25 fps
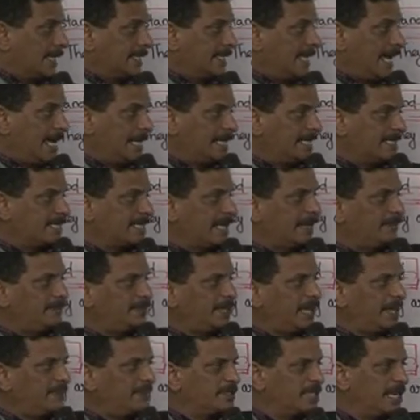There is
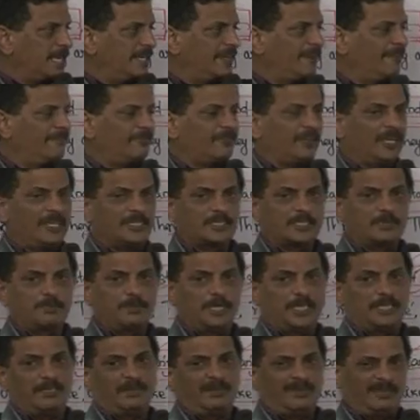sometimes a difference
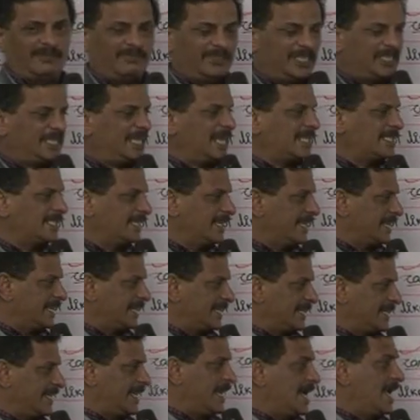between, vithyas
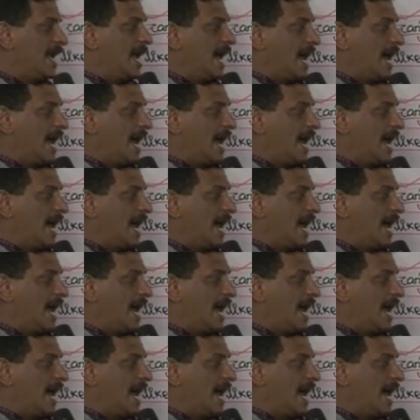irikkirathu,